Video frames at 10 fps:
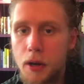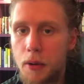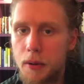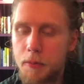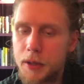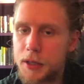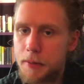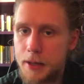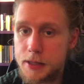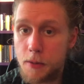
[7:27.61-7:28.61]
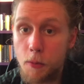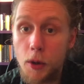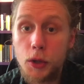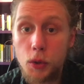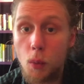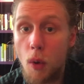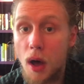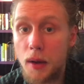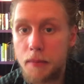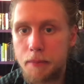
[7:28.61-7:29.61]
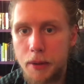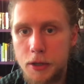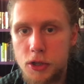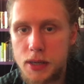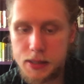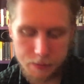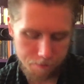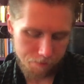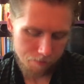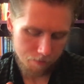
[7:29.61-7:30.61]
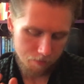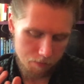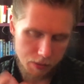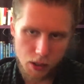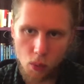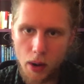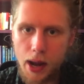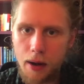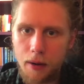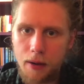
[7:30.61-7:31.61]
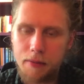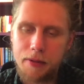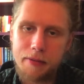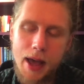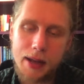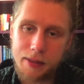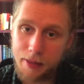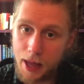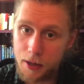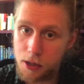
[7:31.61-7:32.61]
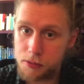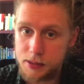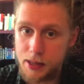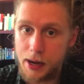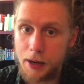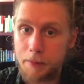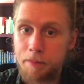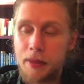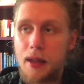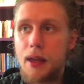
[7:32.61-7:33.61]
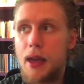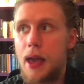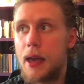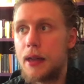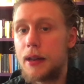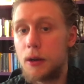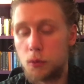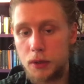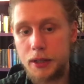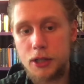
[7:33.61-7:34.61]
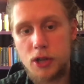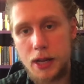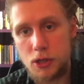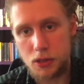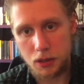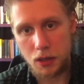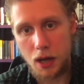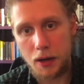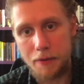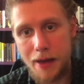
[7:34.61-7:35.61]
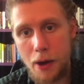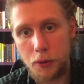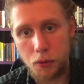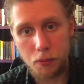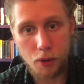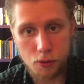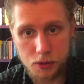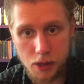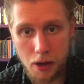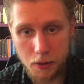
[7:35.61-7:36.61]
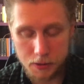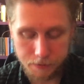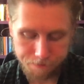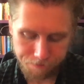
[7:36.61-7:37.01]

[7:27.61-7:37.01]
it really depends on what you want, but just be aware of the fact that that note's there, and it really changes a lot of how you approach songs.